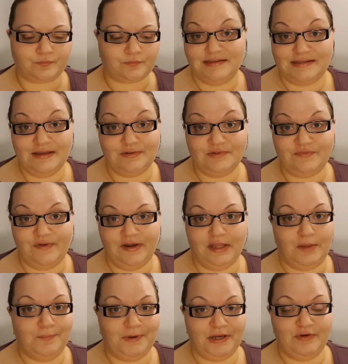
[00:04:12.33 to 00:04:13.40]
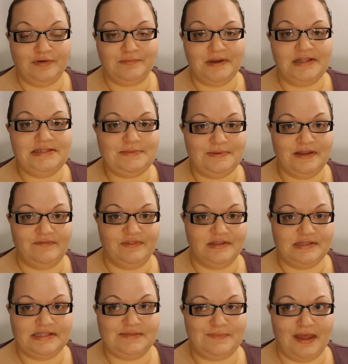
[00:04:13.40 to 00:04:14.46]
This sounds funny, but it reminds me of the
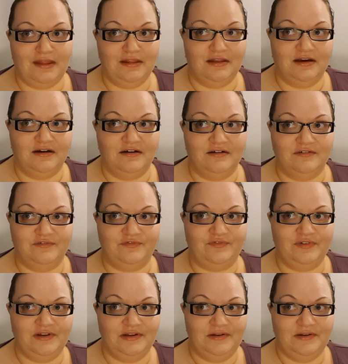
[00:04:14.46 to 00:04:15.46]
smell of